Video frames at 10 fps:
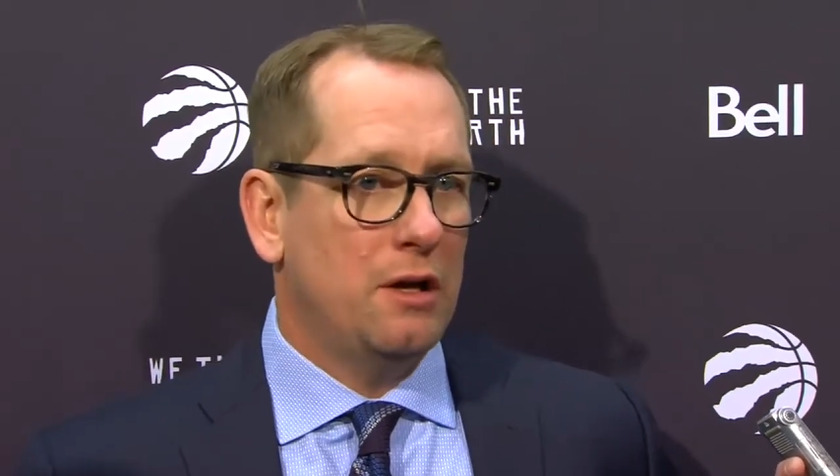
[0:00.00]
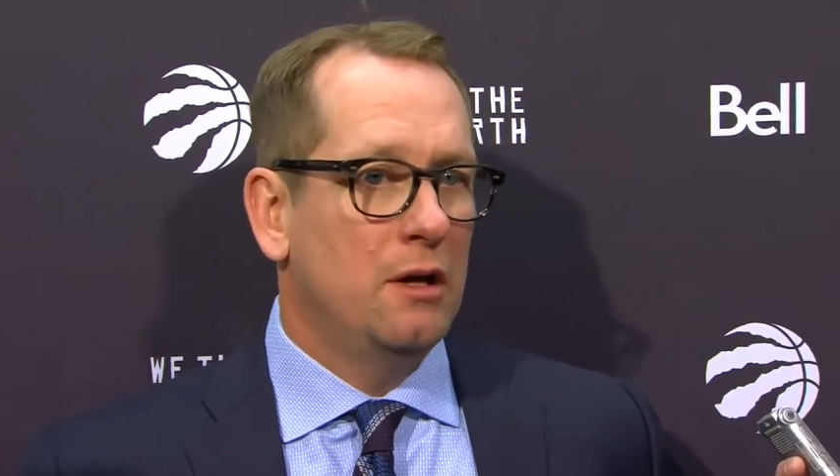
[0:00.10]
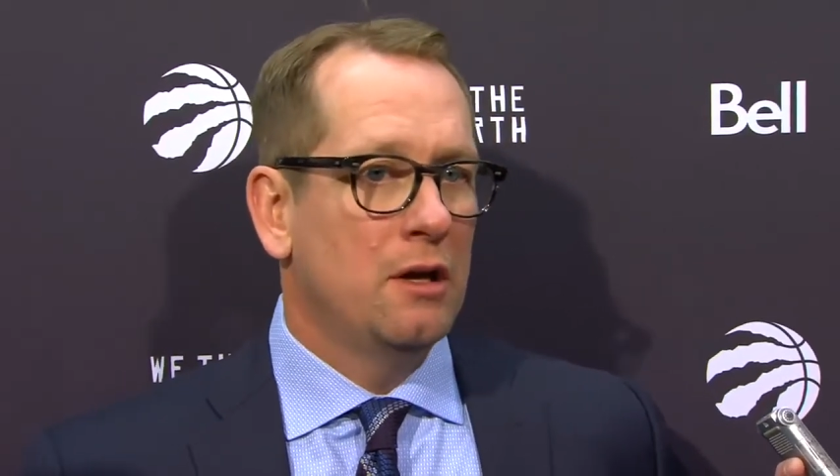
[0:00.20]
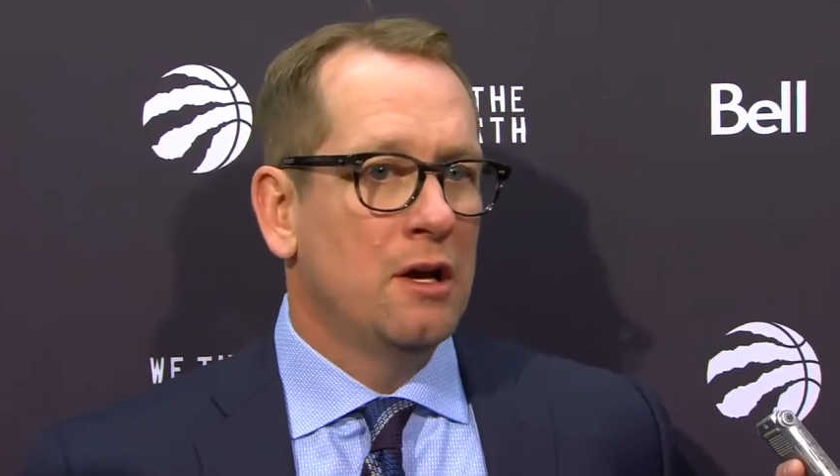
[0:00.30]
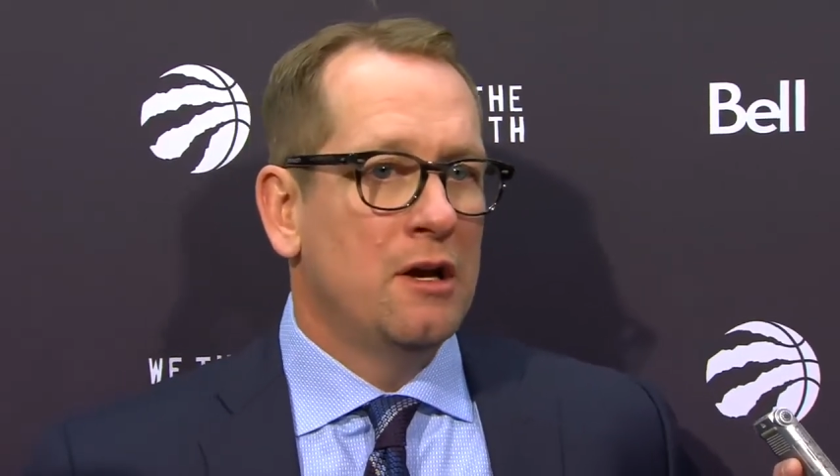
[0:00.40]

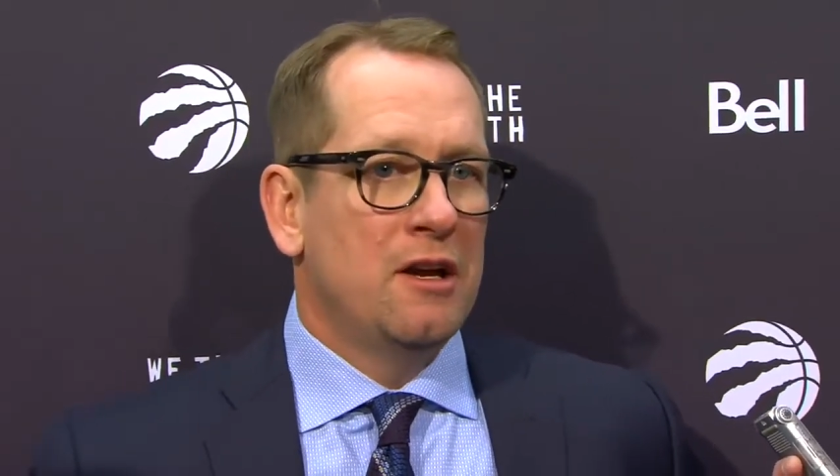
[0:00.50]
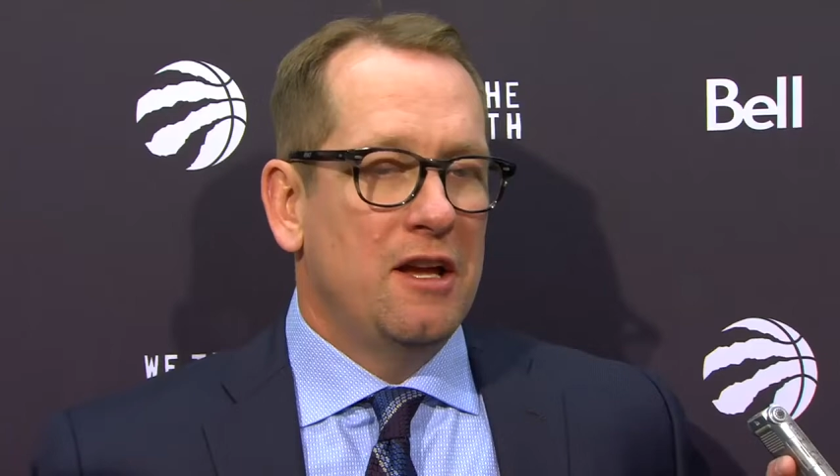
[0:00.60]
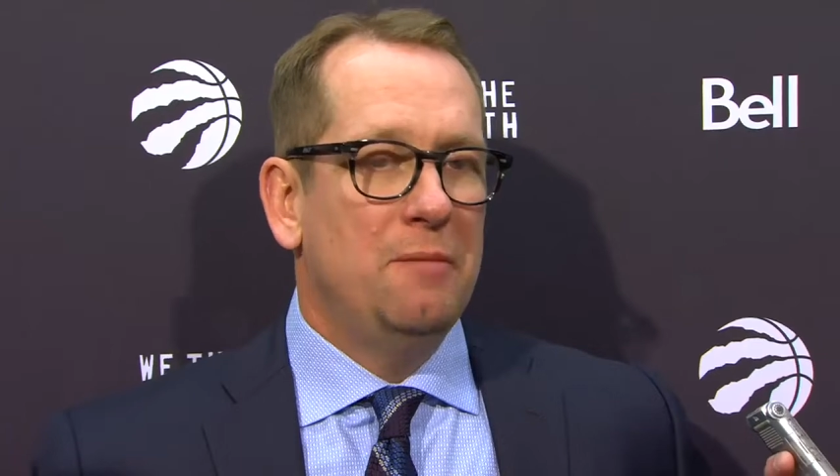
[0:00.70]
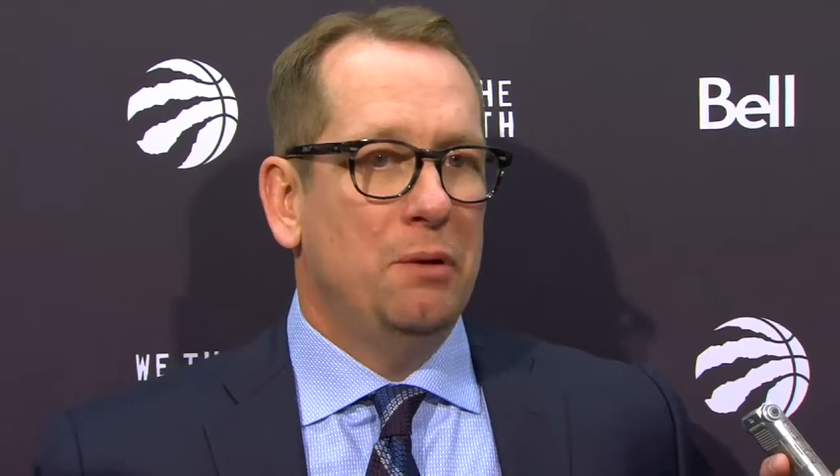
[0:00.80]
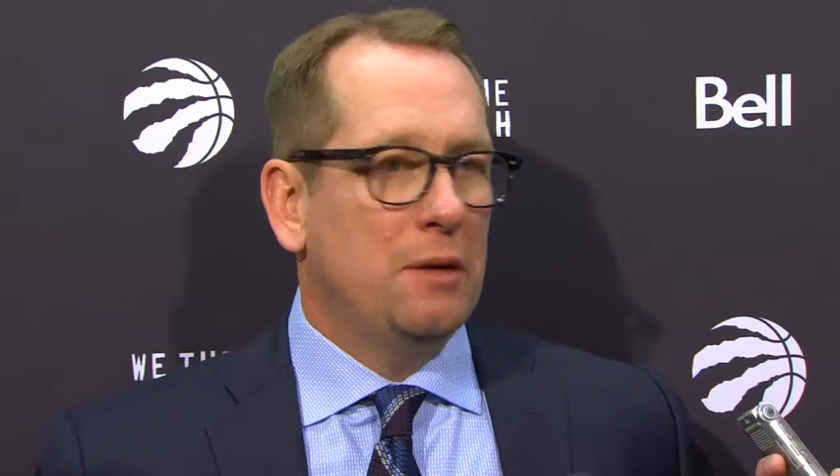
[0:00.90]
he
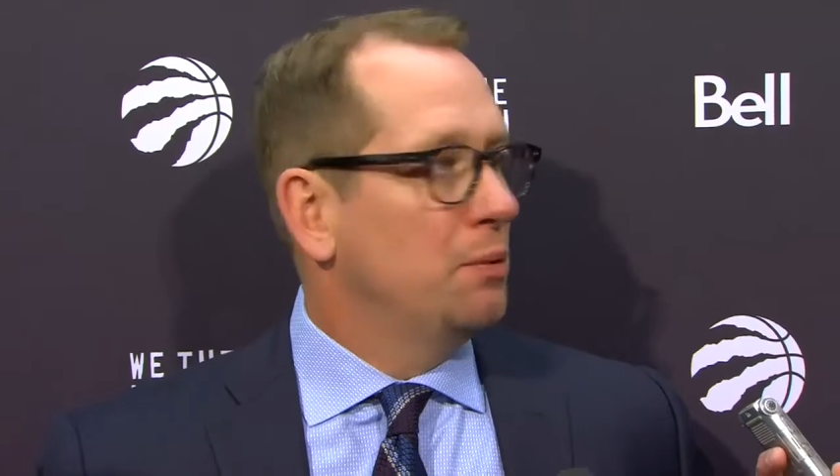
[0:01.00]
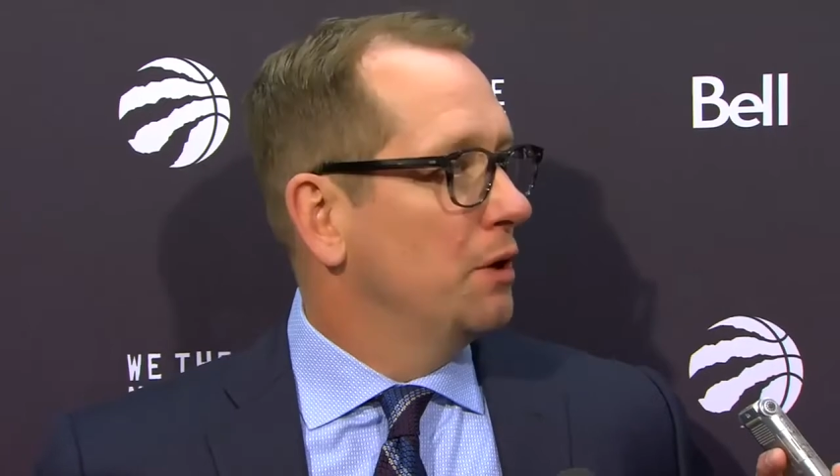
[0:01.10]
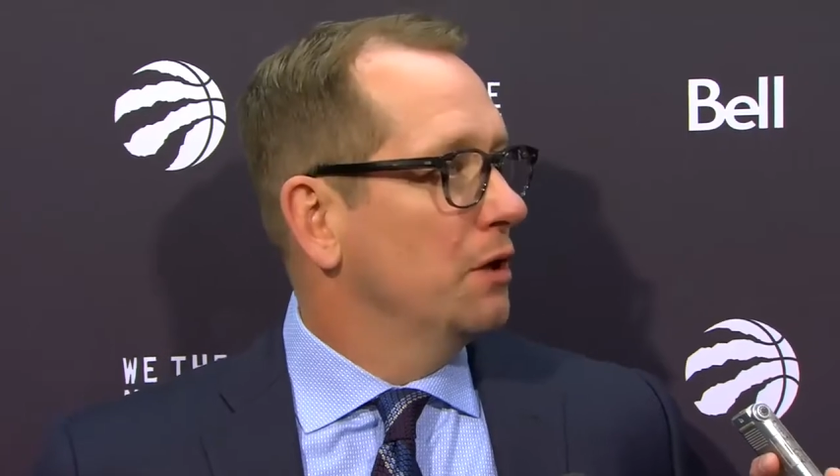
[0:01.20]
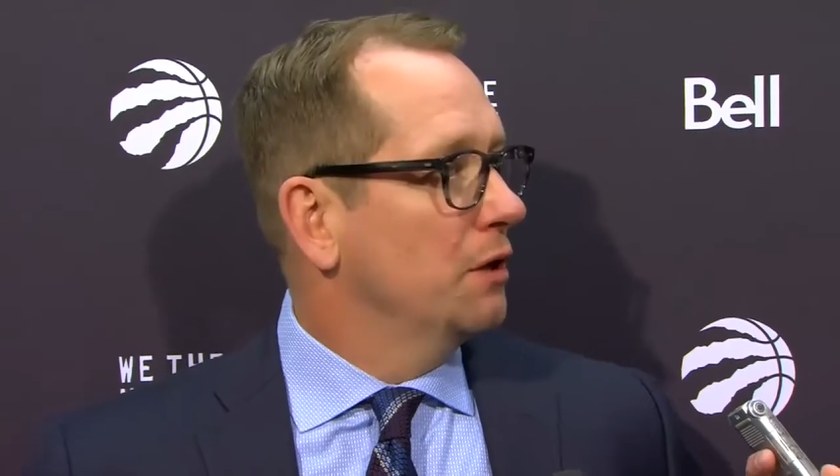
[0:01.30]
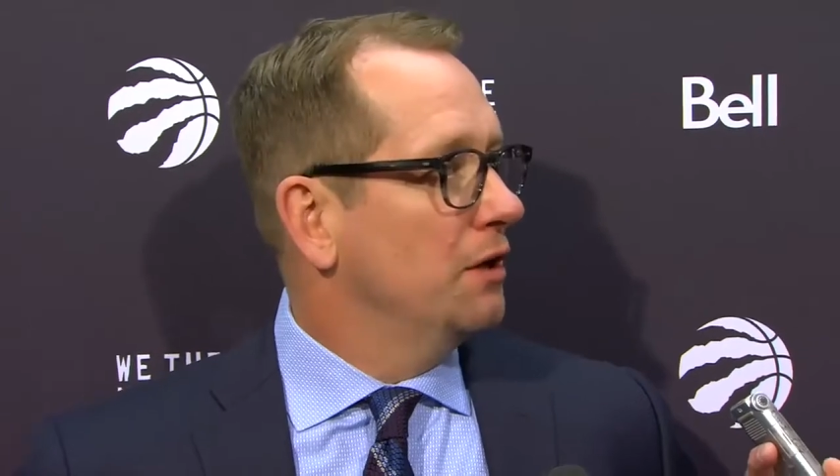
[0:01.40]
played
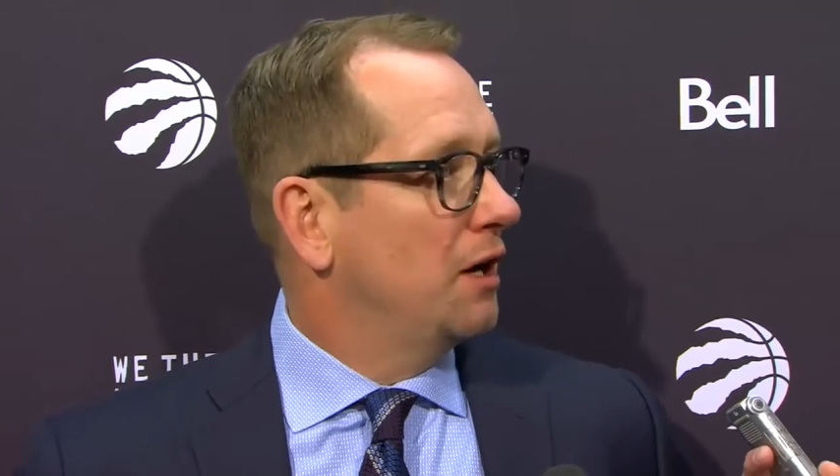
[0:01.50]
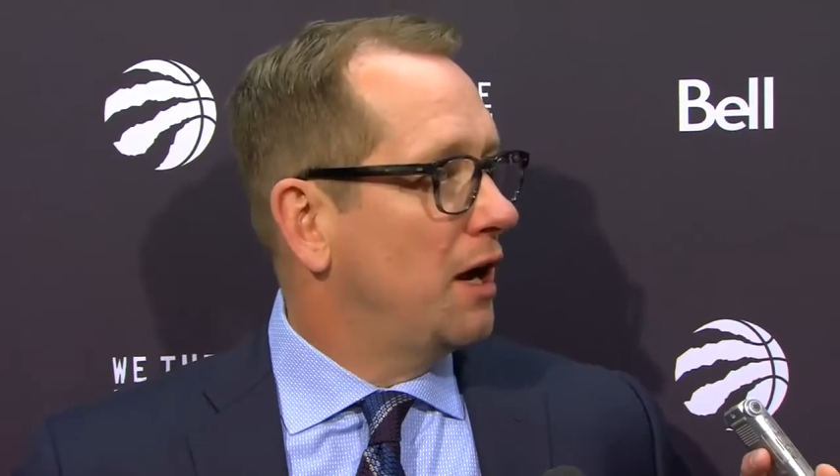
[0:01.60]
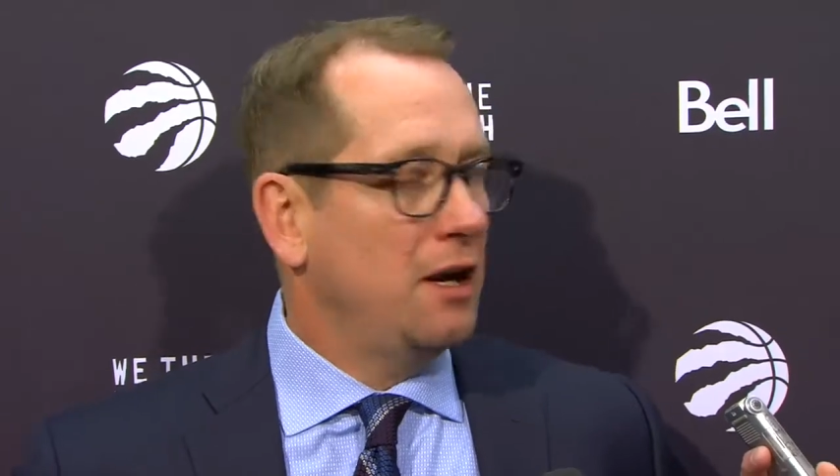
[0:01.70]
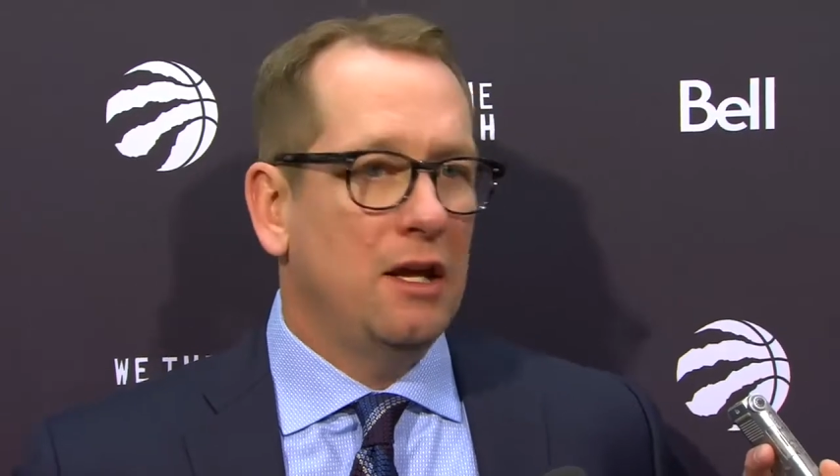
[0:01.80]
pretty good tonight.